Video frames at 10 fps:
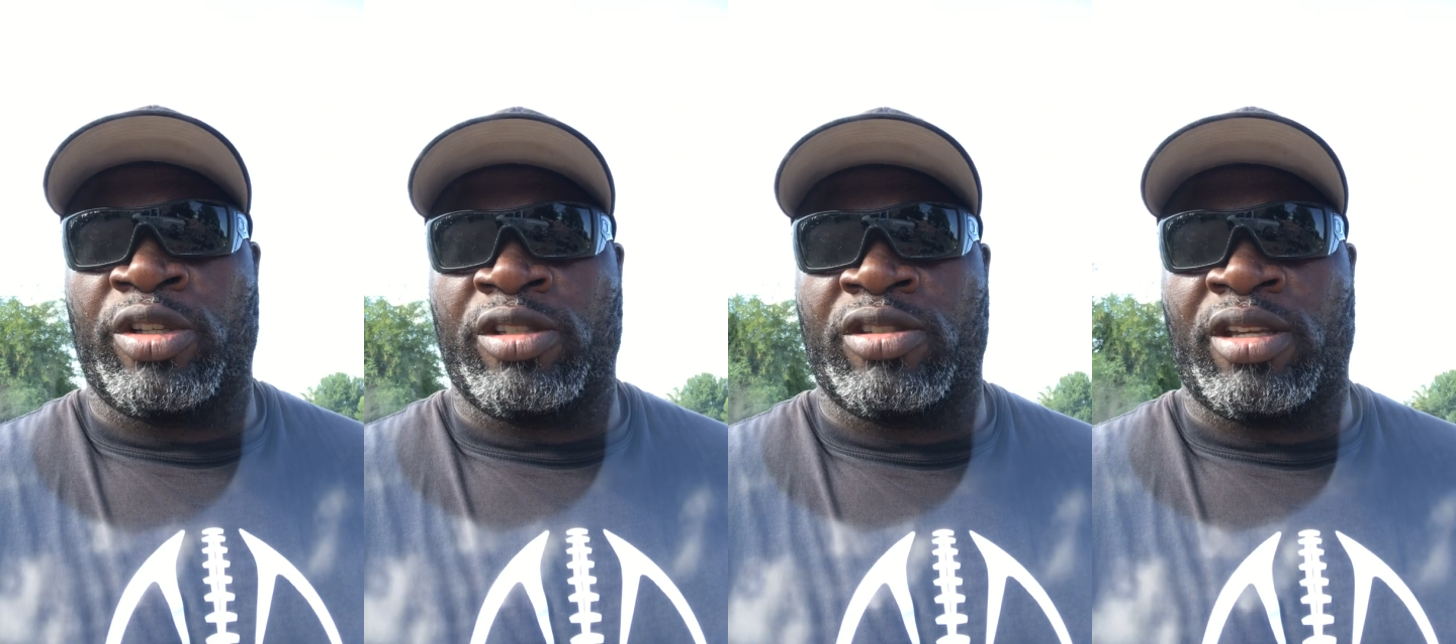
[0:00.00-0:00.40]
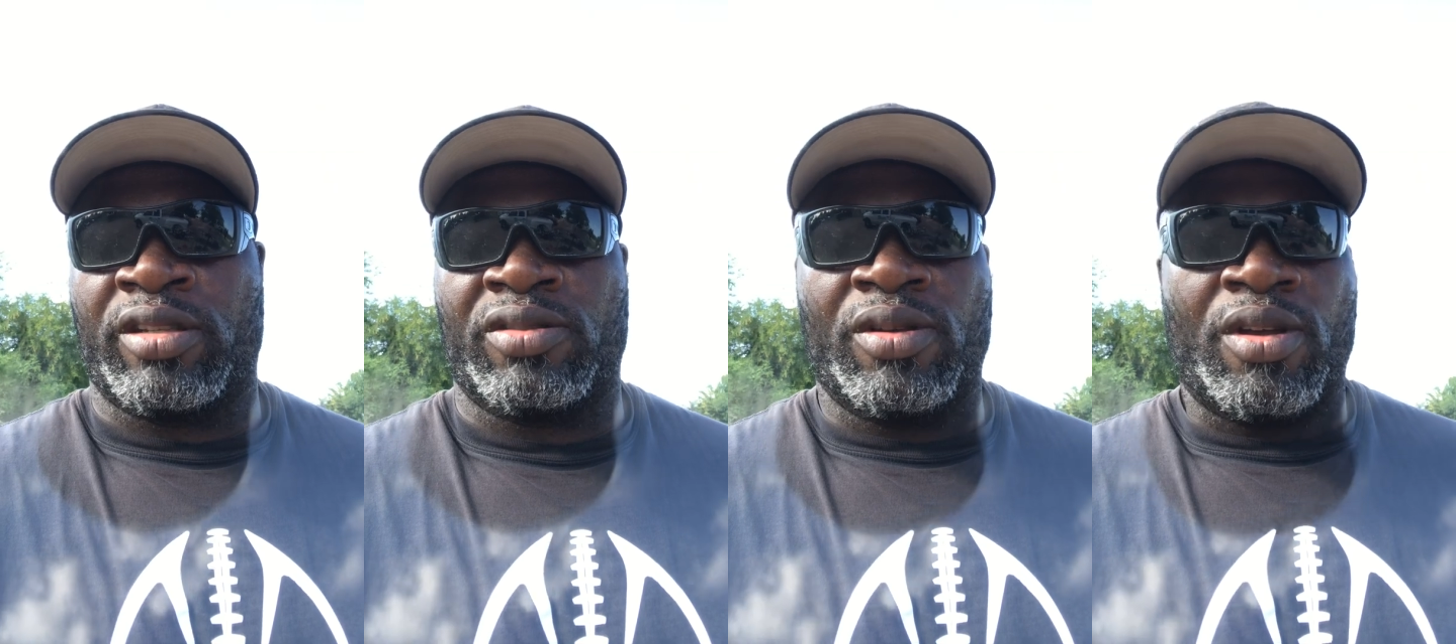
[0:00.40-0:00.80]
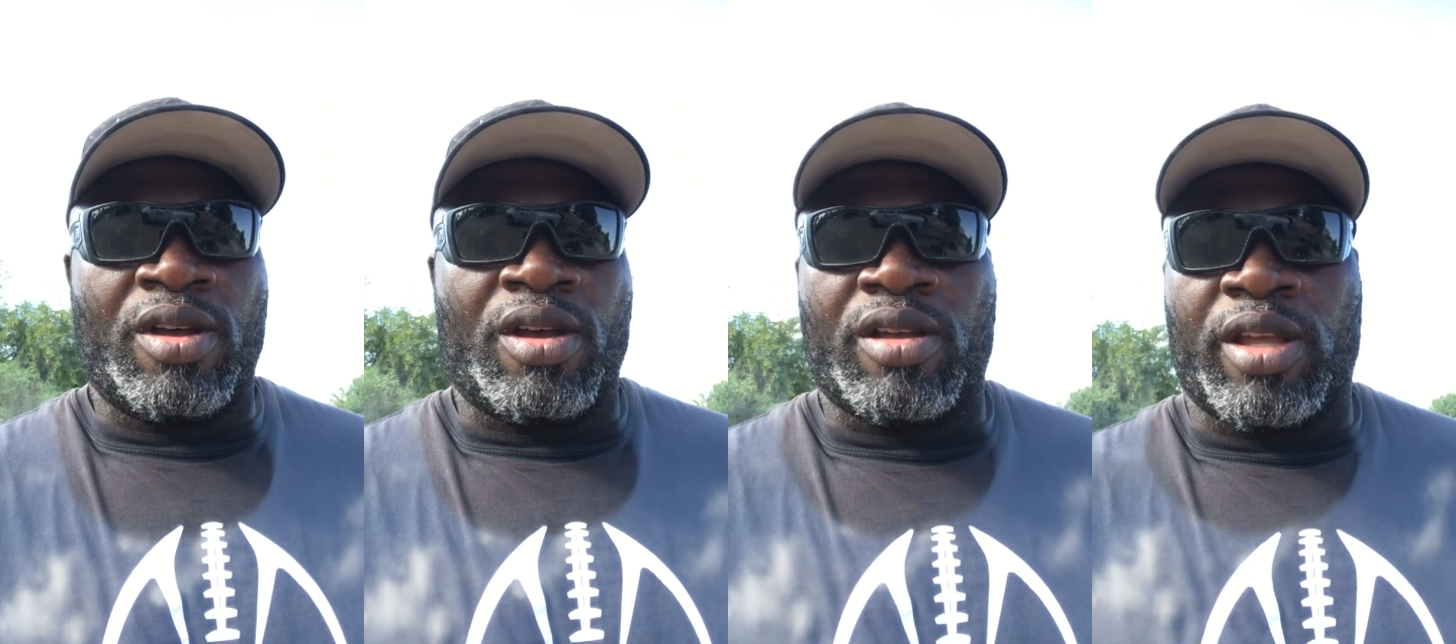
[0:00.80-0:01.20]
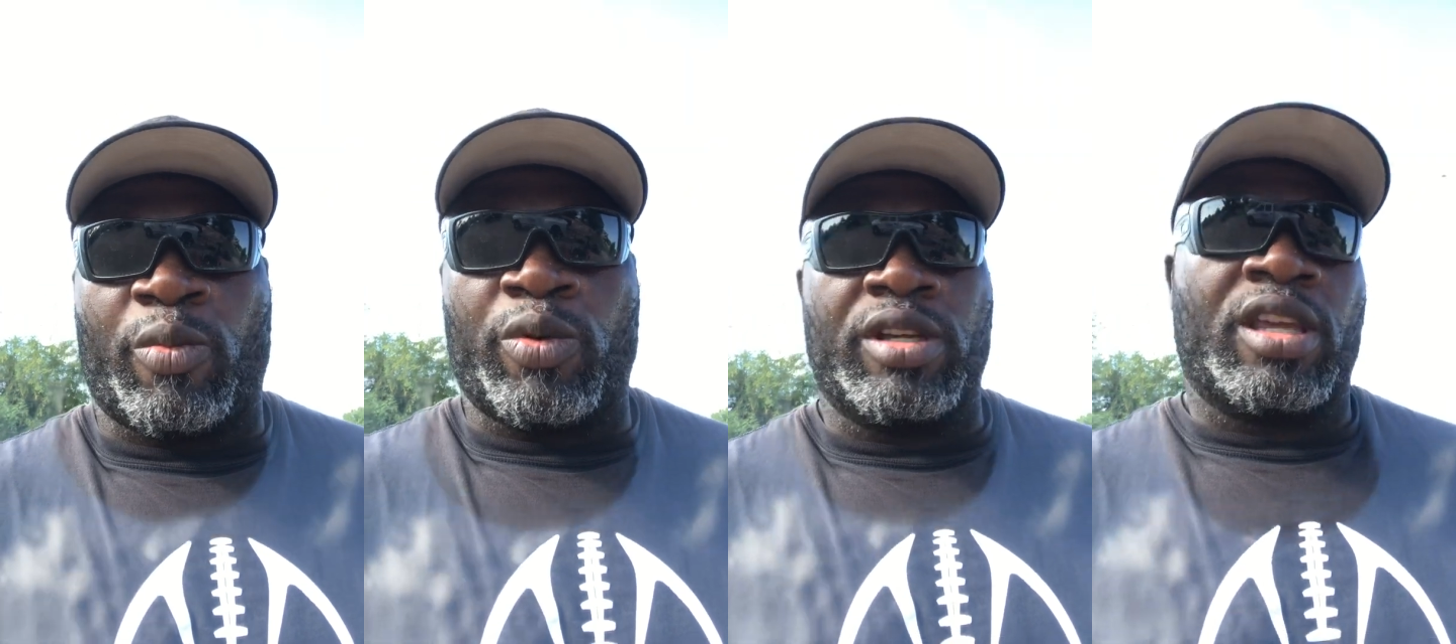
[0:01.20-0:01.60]
It's just
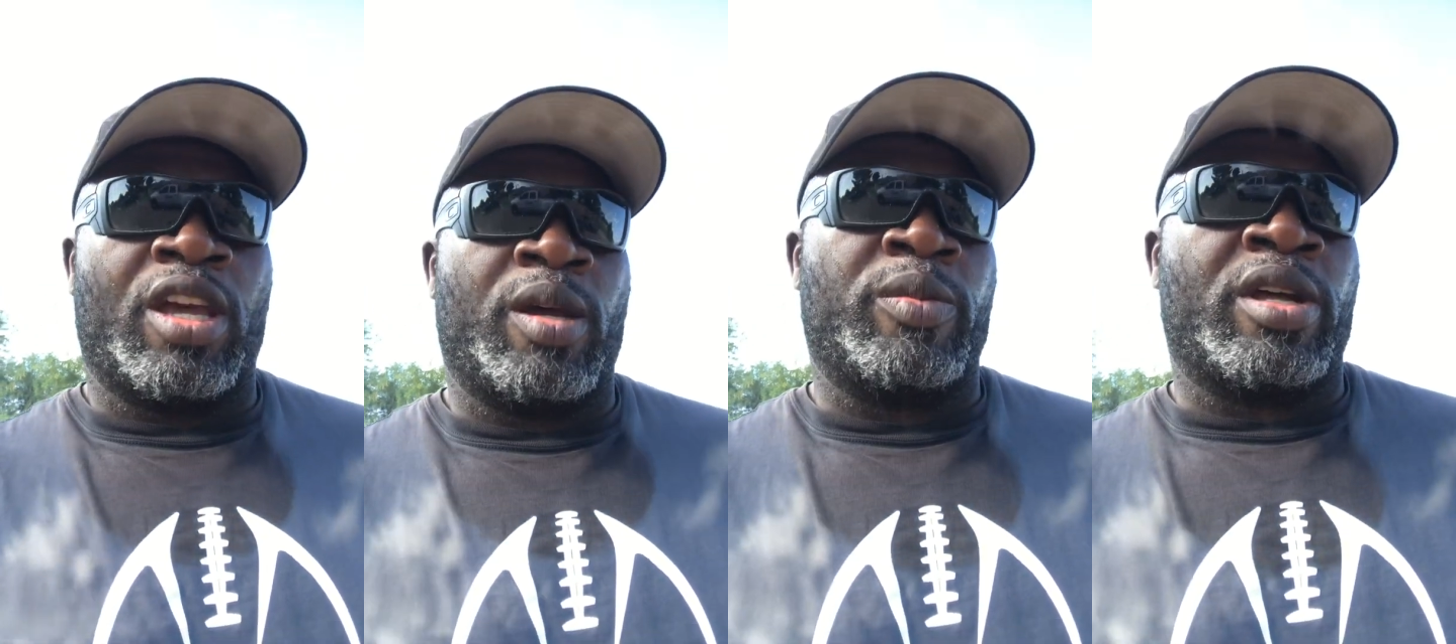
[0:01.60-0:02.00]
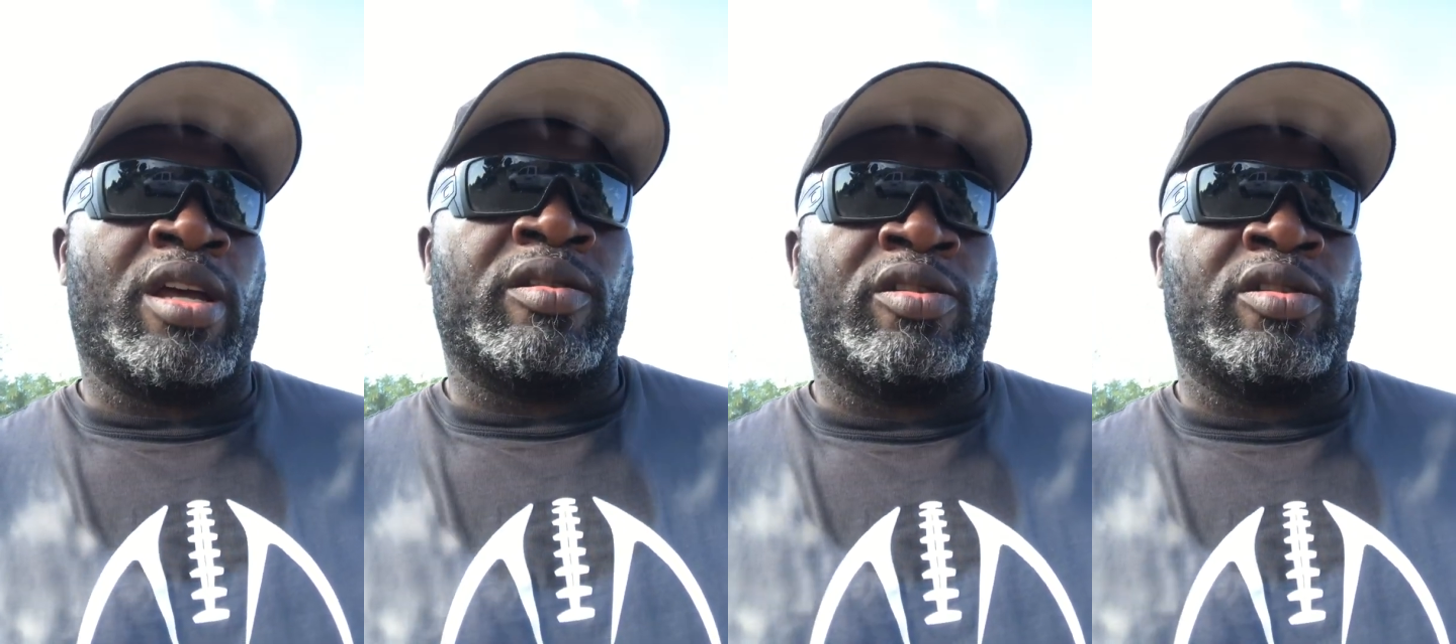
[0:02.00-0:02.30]
that when it came down